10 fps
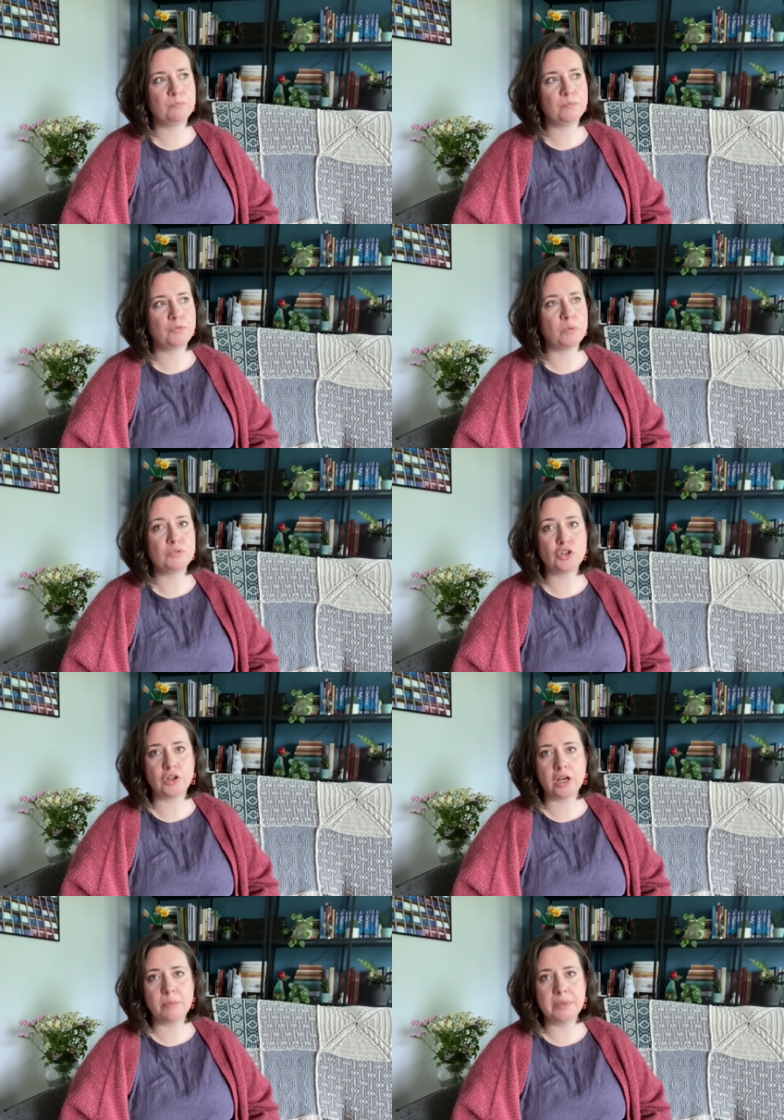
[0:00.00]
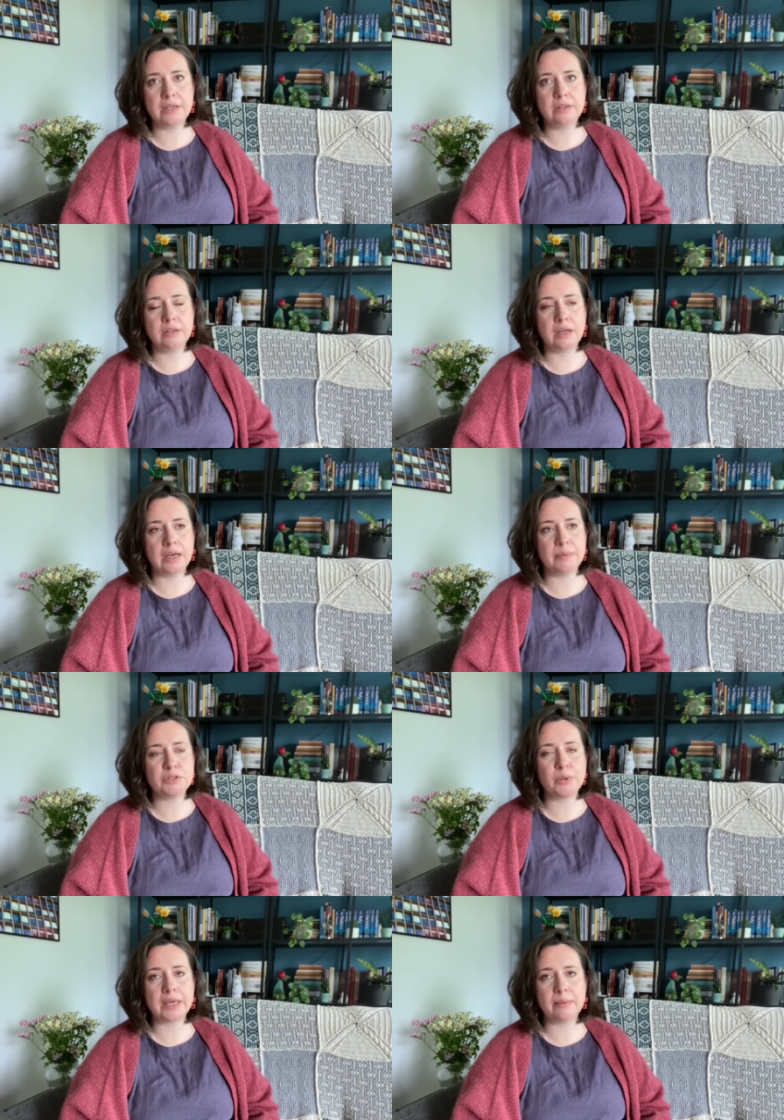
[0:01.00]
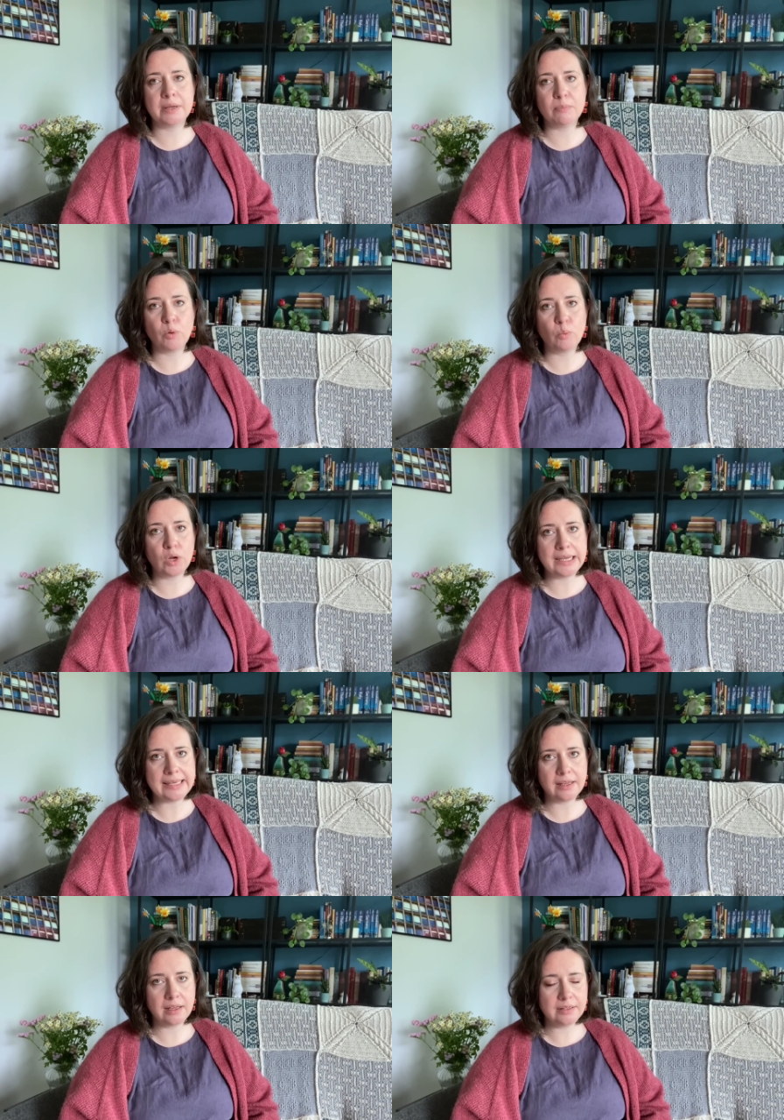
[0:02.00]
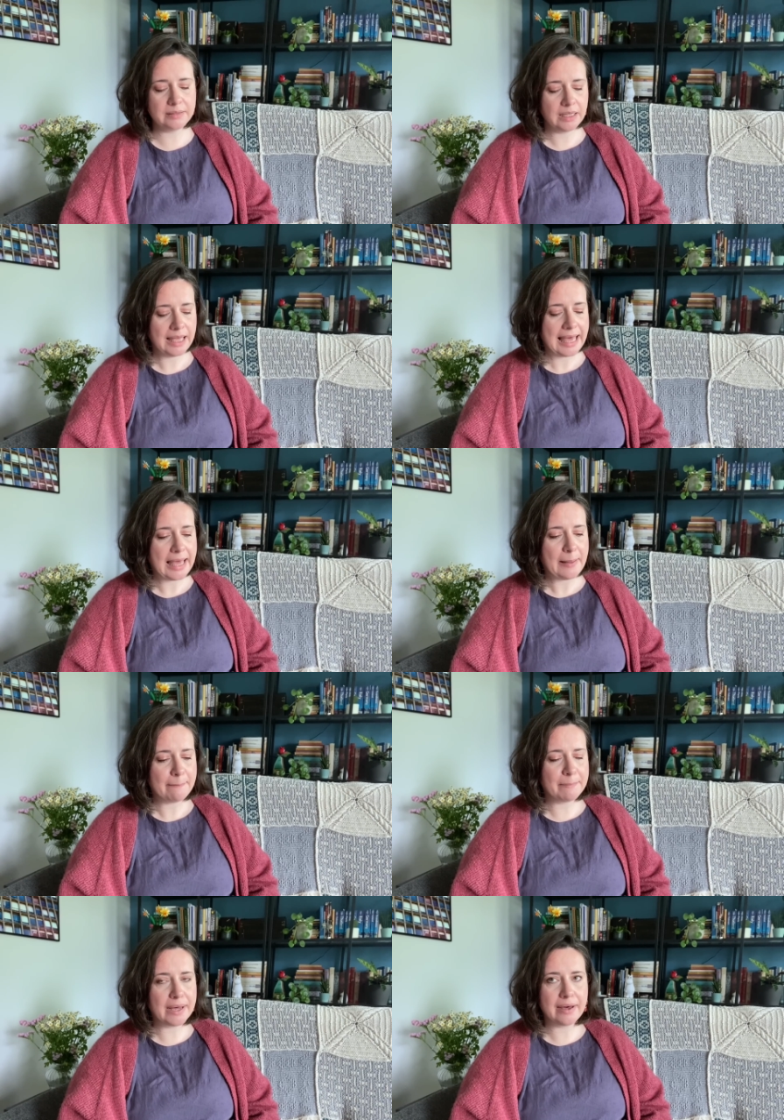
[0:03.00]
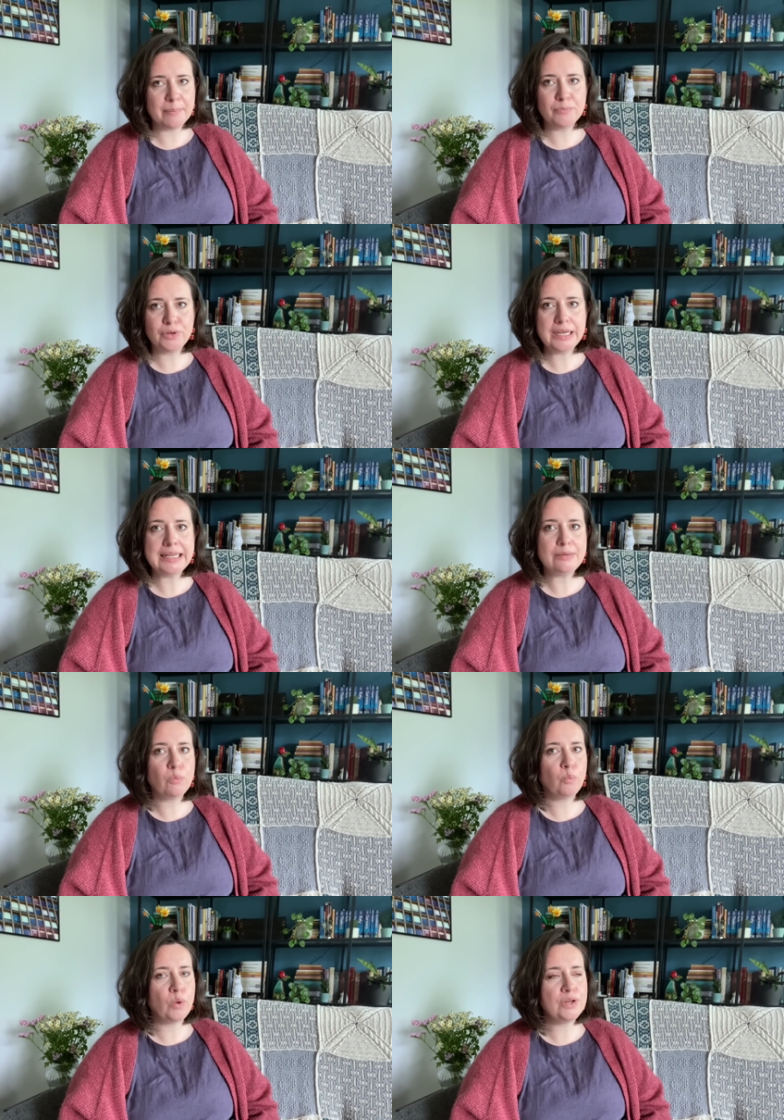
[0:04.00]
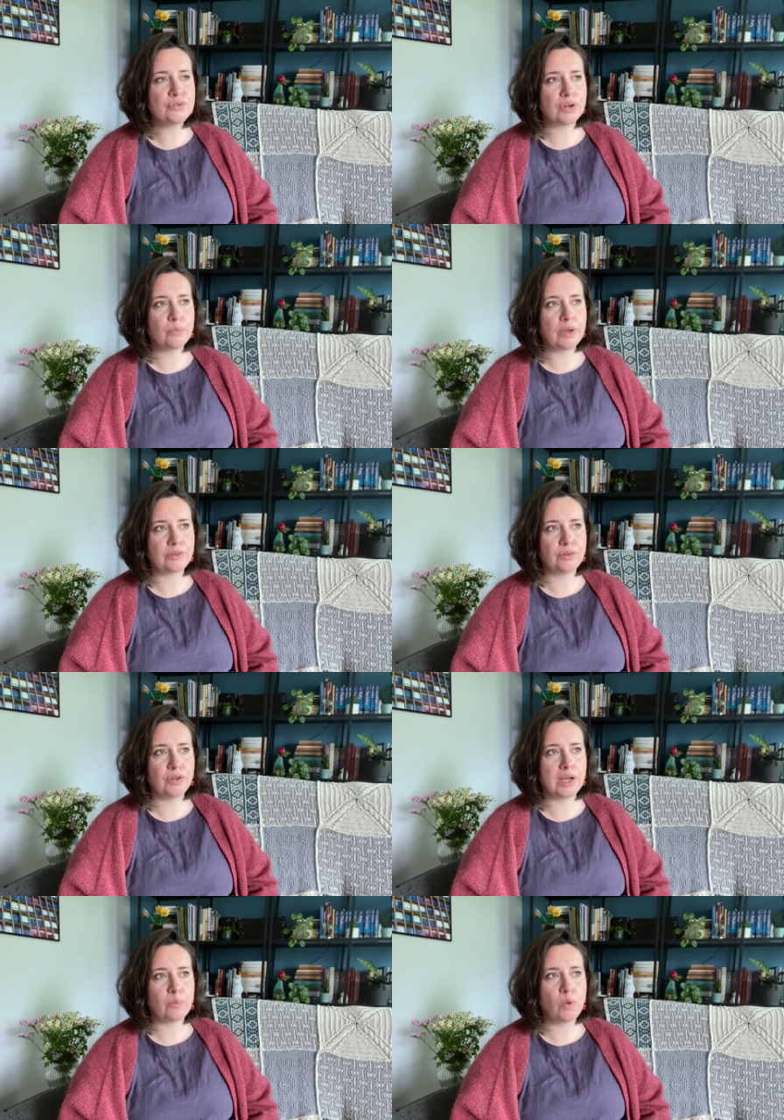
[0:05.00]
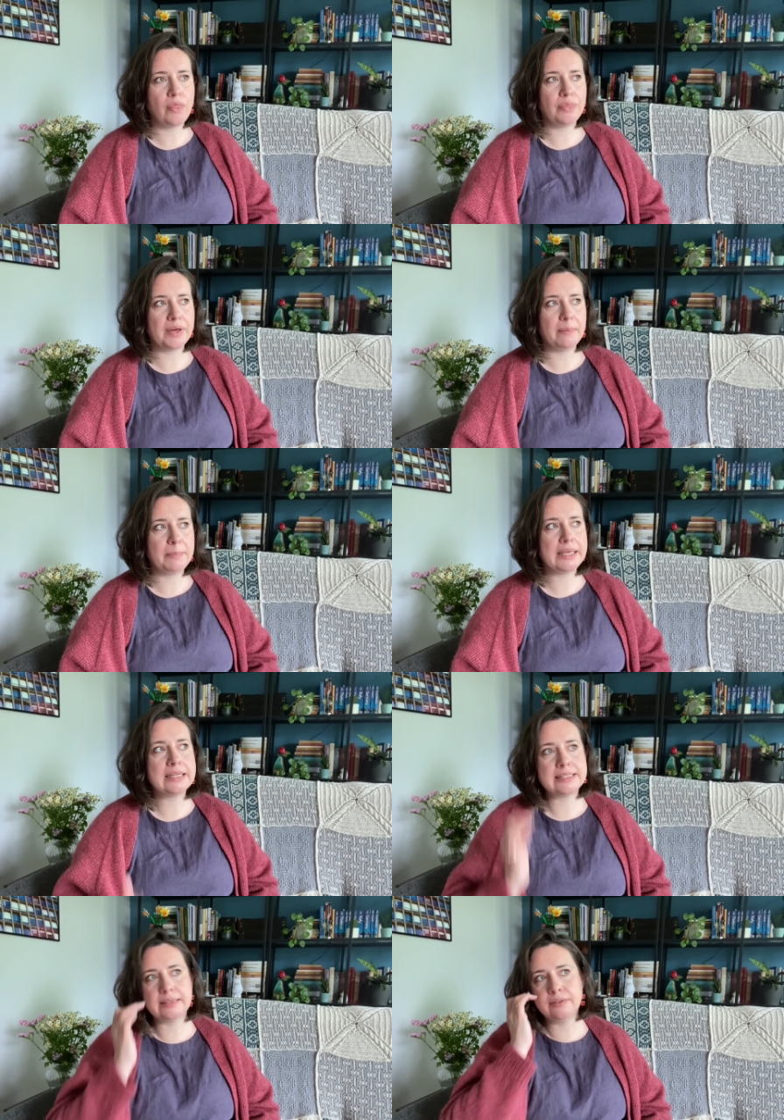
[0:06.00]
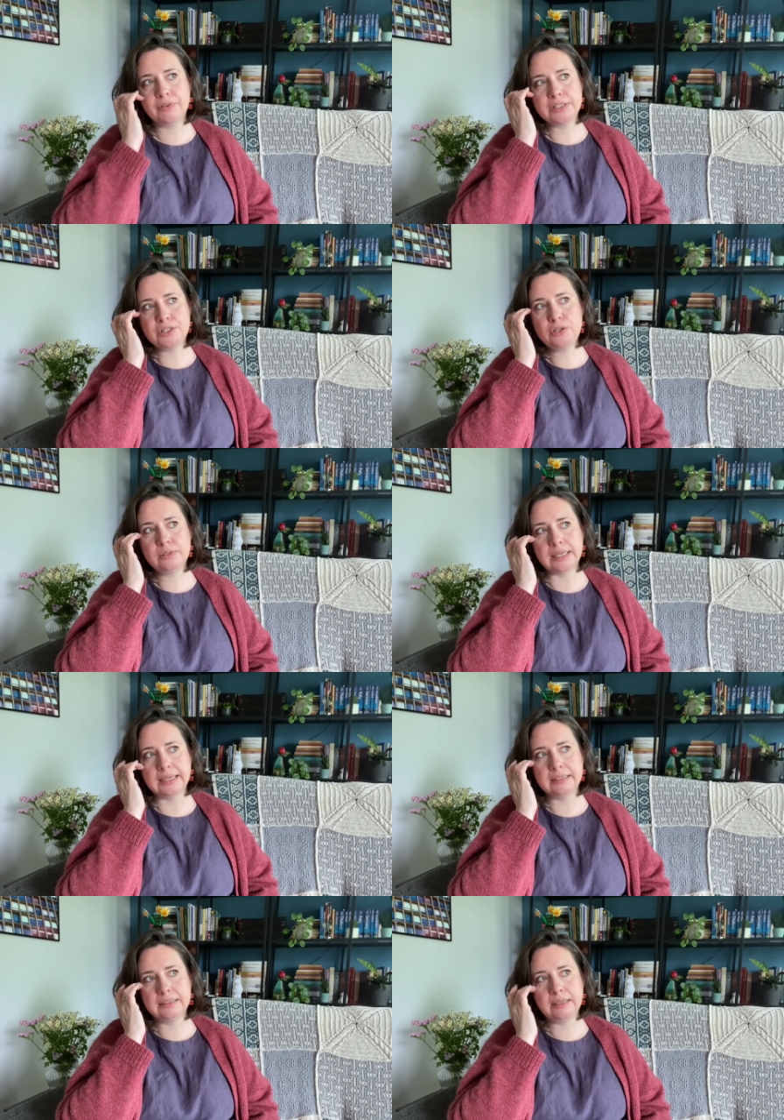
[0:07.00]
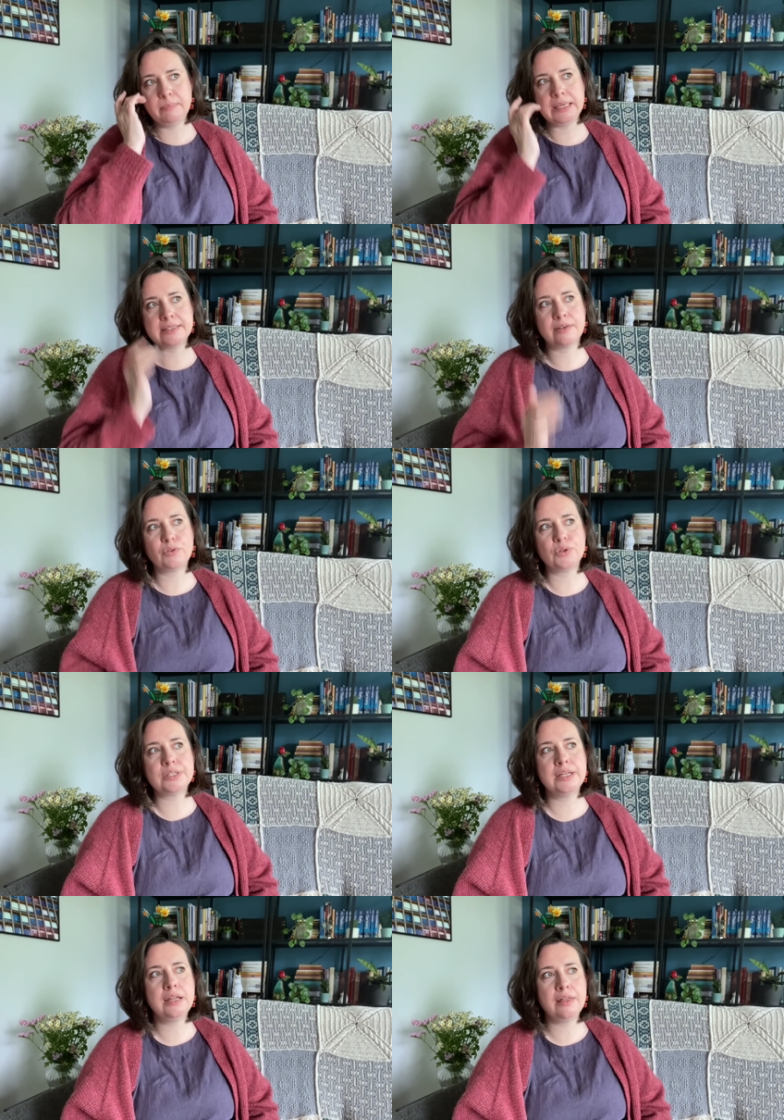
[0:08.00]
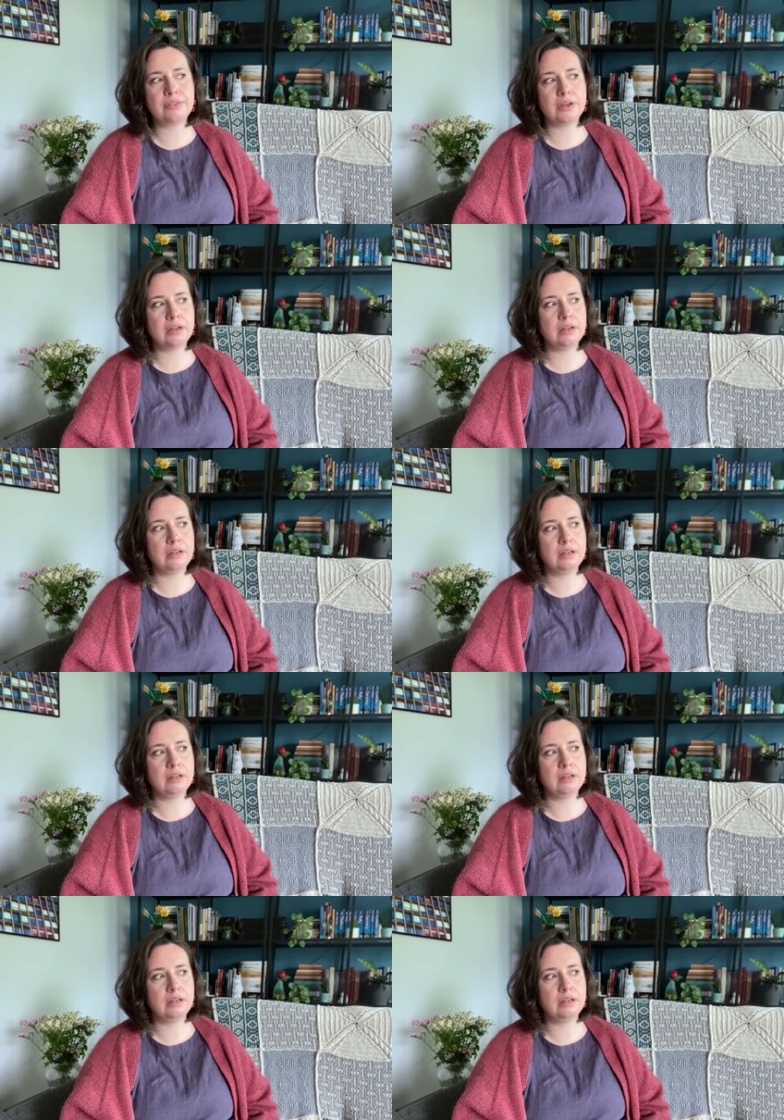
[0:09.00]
from John Arbon, doing it in a more woolly yarn. But I'm really wondering whether or not I want that, because if I do that, it means I've got another